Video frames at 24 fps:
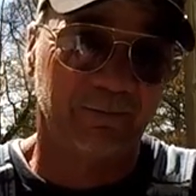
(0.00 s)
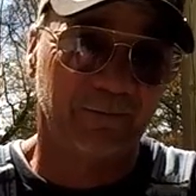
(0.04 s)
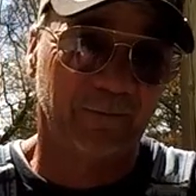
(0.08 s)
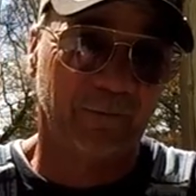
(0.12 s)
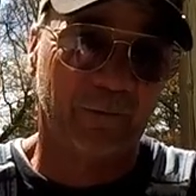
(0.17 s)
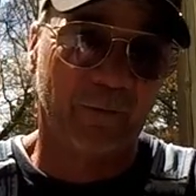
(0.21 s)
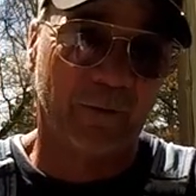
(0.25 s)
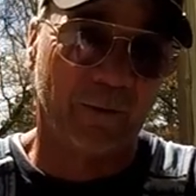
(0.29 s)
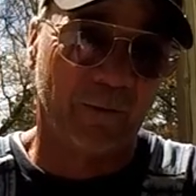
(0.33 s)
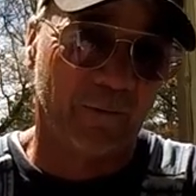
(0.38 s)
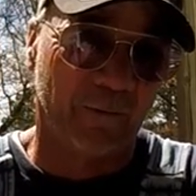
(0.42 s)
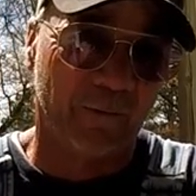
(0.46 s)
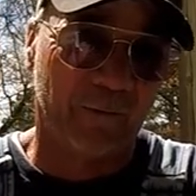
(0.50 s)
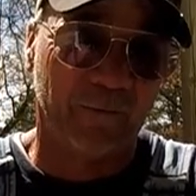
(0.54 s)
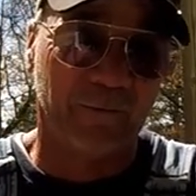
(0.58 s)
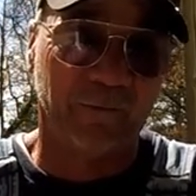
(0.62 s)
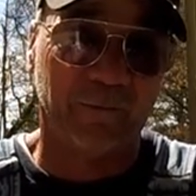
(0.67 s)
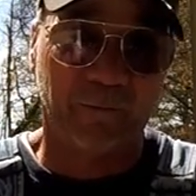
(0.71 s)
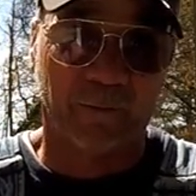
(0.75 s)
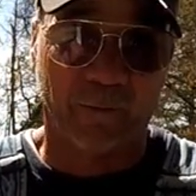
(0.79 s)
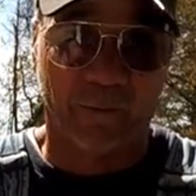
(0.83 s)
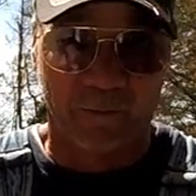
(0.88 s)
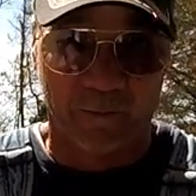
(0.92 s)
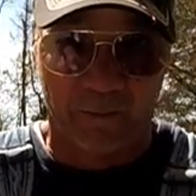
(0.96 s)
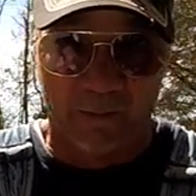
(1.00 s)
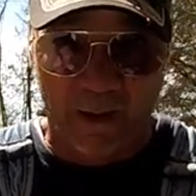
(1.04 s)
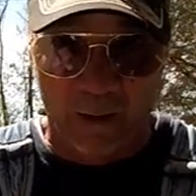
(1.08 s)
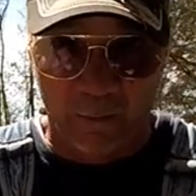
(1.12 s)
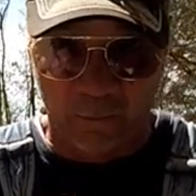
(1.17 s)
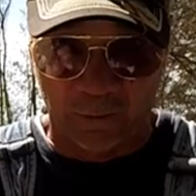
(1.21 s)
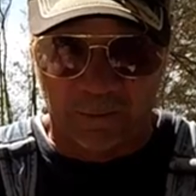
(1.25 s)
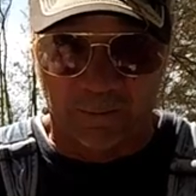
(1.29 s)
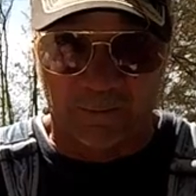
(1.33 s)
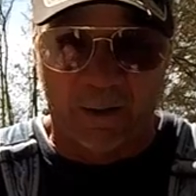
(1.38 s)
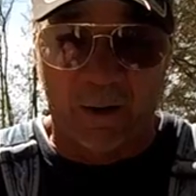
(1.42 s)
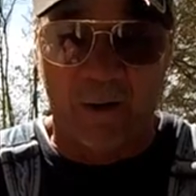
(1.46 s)
for the, for the
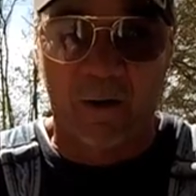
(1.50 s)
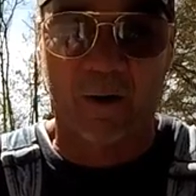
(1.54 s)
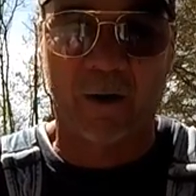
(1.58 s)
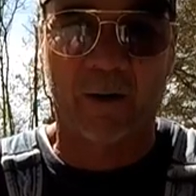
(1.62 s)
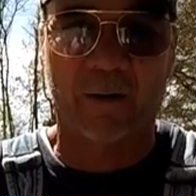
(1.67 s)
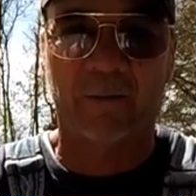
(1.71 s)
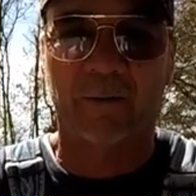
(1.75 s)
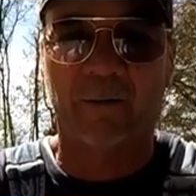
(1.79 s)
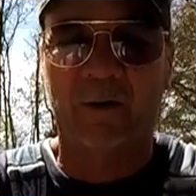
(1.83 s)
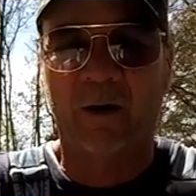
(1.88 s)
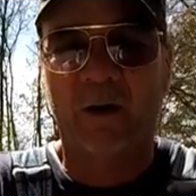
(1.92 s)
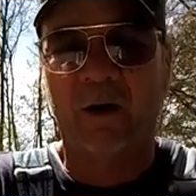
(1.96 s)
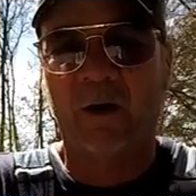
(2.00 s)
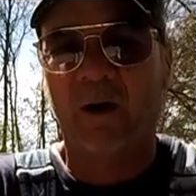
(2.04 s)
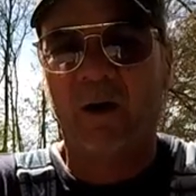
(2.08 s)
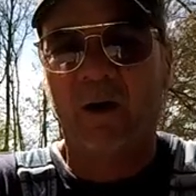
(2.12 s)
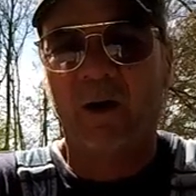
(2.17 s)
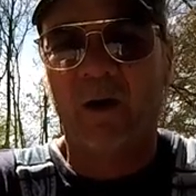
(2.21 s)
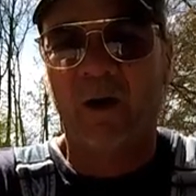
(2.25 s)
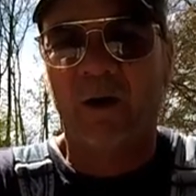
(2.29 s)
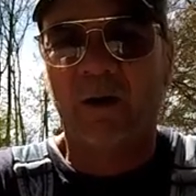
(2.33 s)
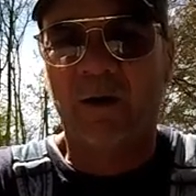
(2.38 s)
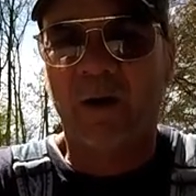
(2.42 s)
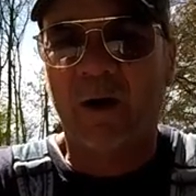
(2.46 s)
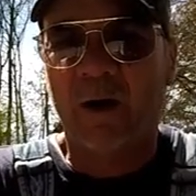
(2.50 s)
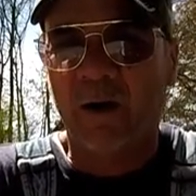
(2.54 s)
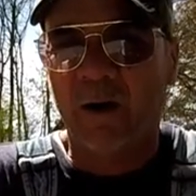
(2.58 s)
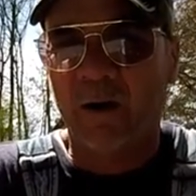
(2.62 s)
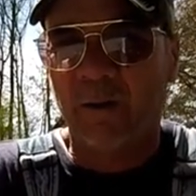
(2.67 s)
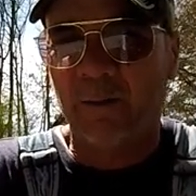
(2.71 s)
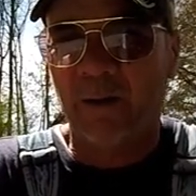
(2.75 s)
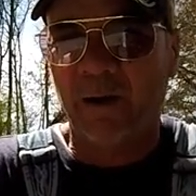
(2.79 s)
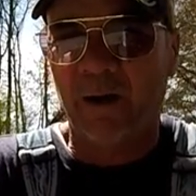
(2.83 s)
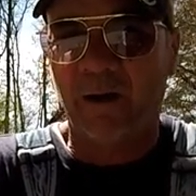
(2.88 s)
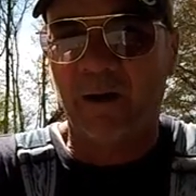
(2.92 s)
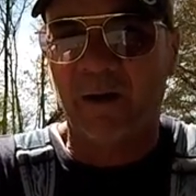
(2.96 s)
most part,
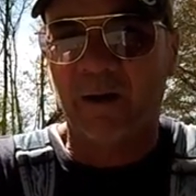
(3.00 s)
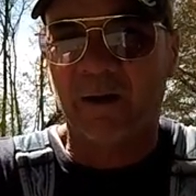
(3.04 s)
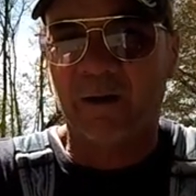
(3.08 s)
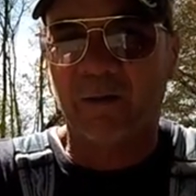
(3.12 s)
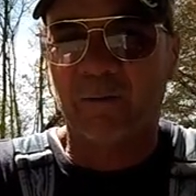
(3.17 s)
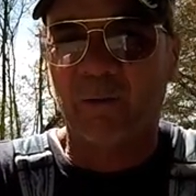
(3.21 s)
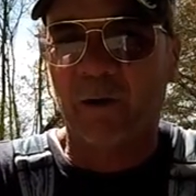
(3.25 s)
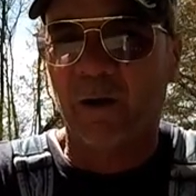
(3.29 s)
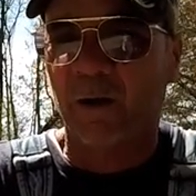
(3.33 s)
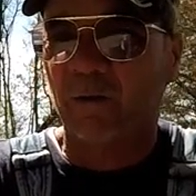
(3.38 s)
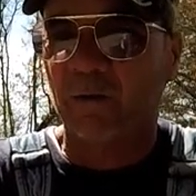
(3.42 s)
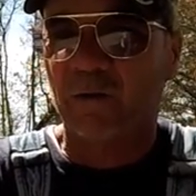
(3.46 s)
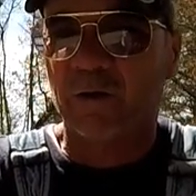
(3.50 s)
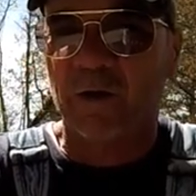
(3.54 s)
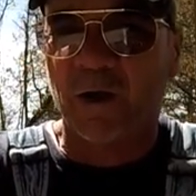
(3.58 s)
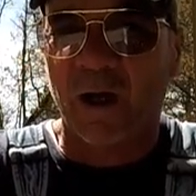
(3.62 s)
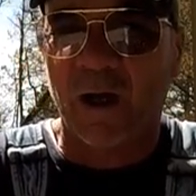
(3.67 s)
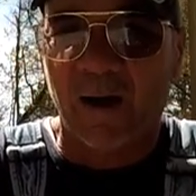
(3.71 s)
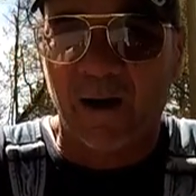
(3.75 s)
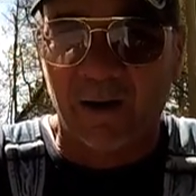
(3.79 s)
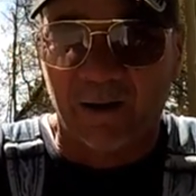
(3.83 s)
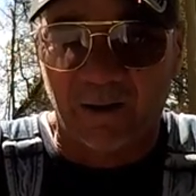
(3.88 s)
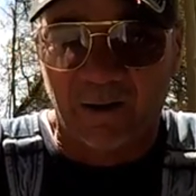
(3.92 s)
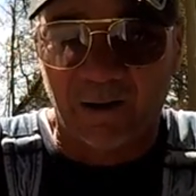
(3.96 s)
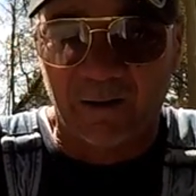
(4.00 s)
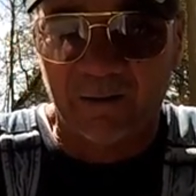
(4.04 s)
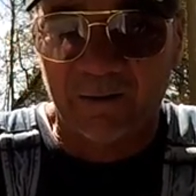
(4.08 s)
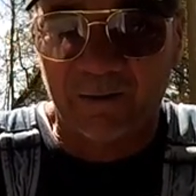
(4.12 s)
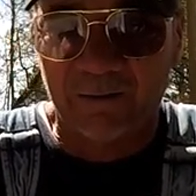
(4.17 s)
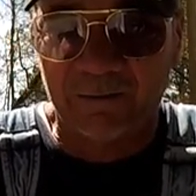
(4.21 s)
come in real shallow,